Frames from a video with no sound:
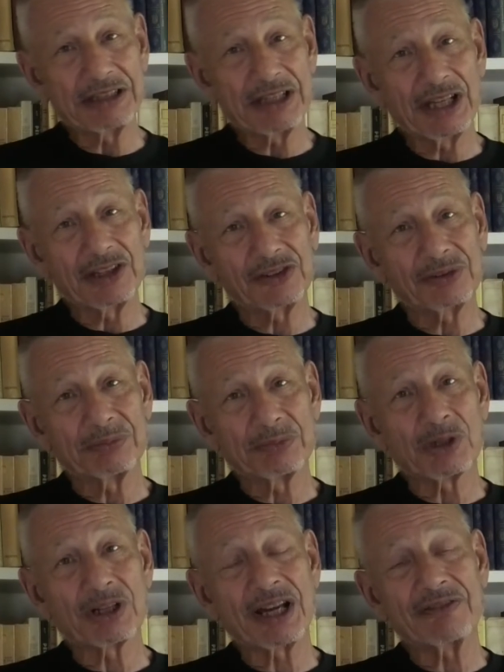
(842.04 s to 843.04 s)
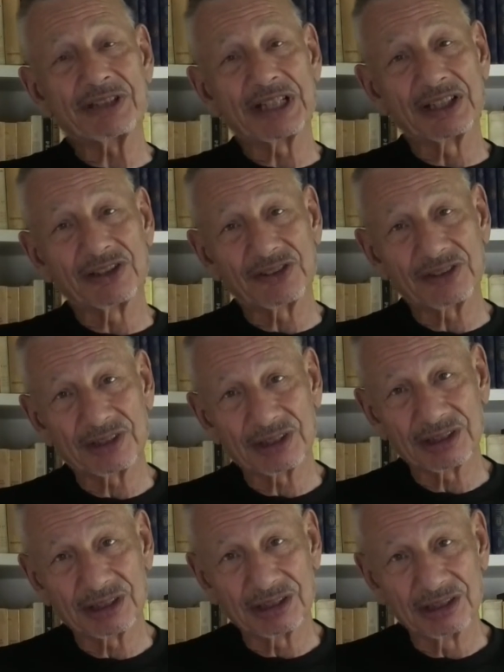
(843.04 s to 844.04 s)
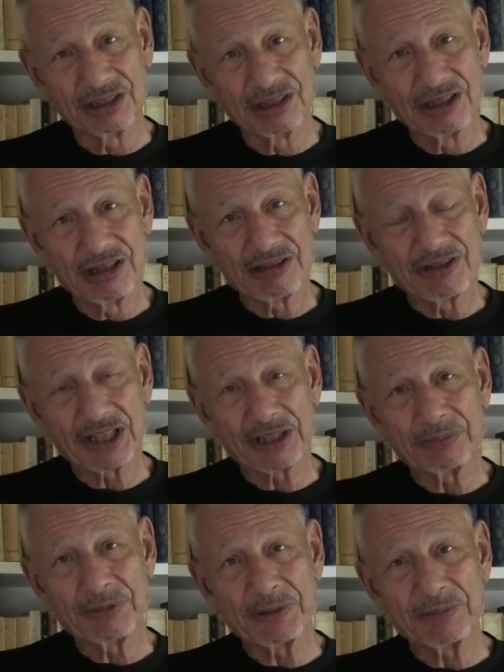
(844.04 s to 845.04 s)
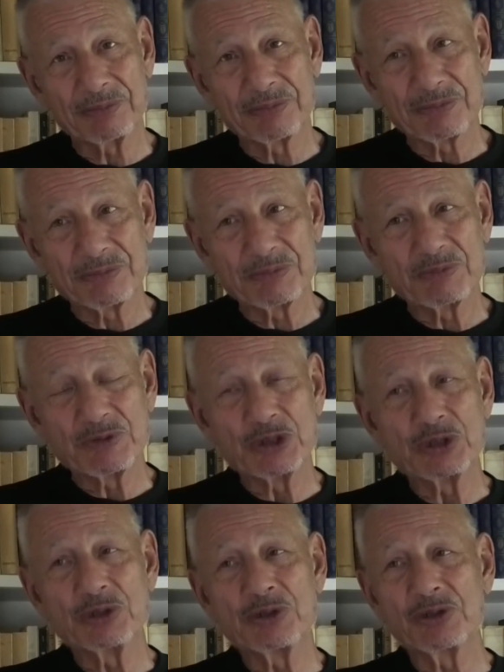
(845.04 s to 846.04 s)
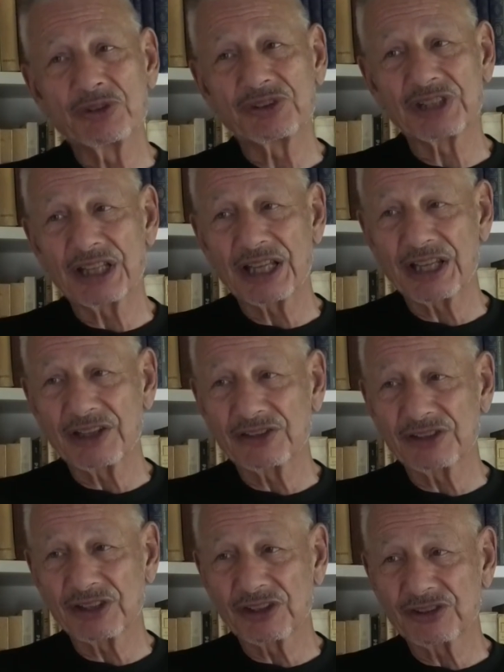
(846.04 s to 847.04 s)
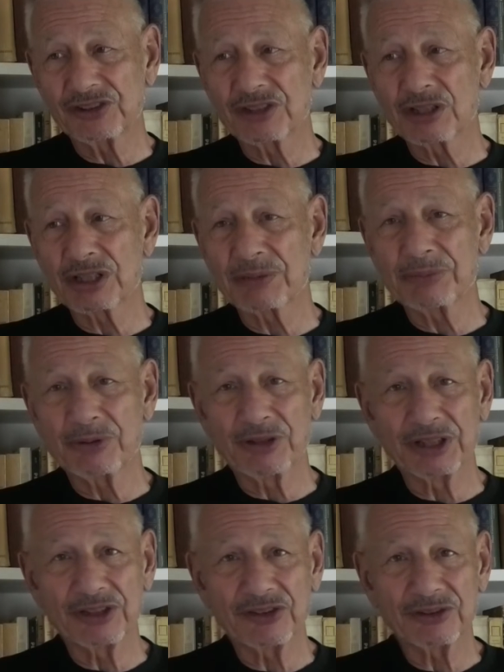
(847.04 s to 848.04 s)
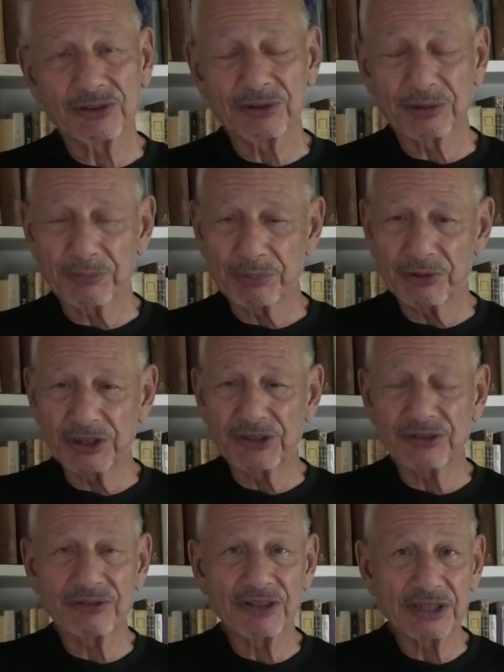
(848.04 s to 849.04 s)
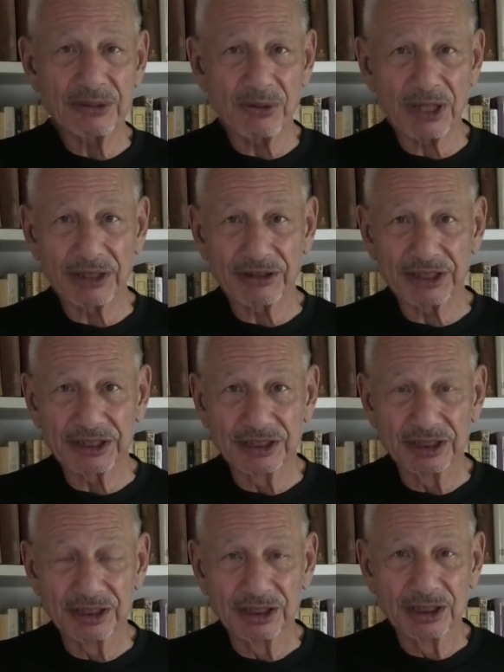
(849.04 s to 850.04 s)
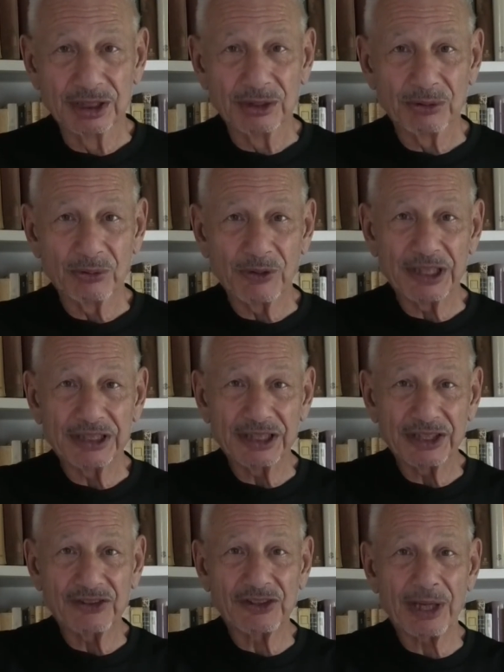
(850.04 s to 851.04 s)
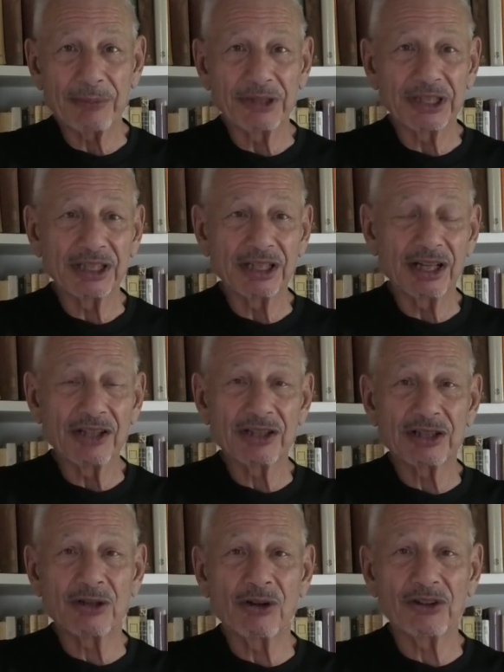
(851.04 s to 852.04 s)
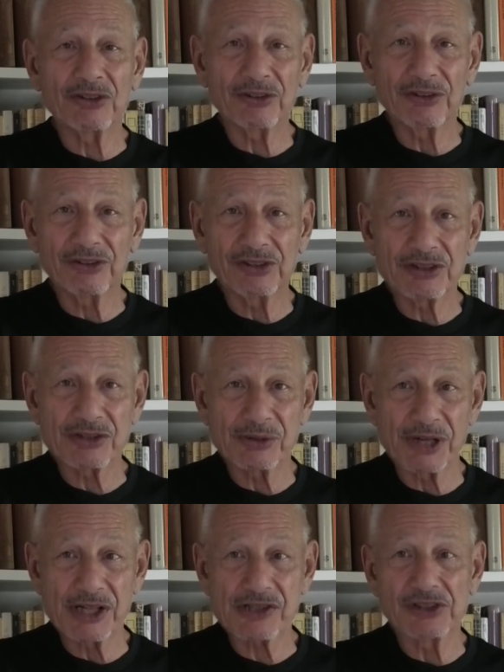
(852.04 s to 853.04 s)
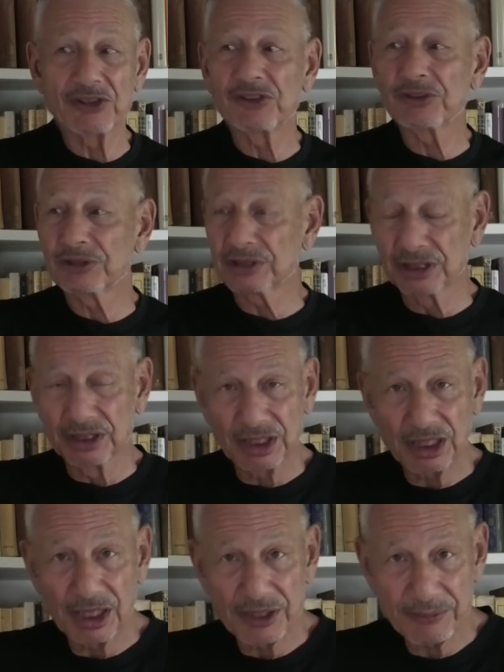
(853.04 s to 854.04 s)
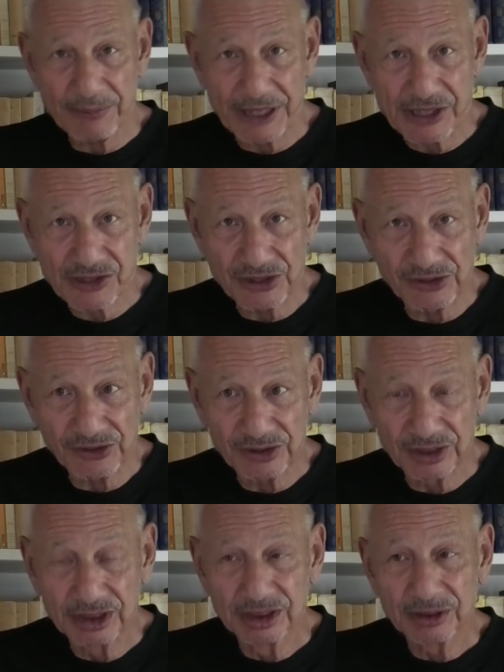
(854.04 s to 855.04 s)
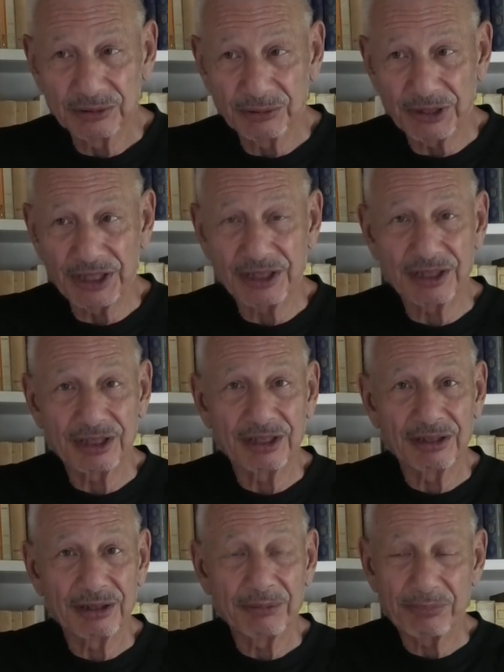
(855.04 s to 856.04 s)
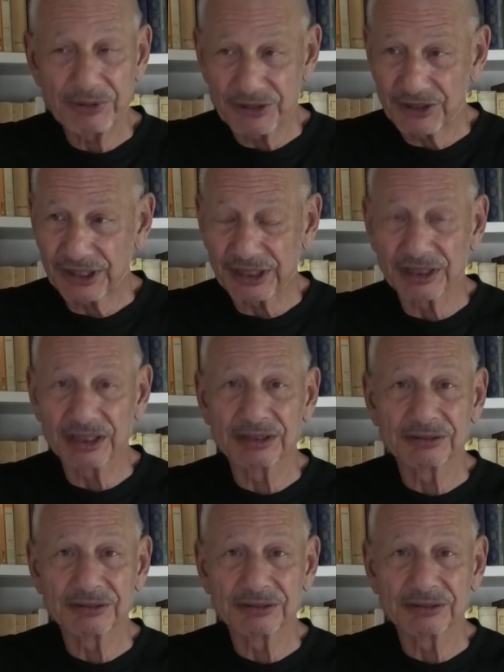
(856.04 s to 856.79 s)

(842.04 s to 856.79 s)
it's more evidence that can be used as starting points or points of inquiry when examining other causal situations or other patients with particular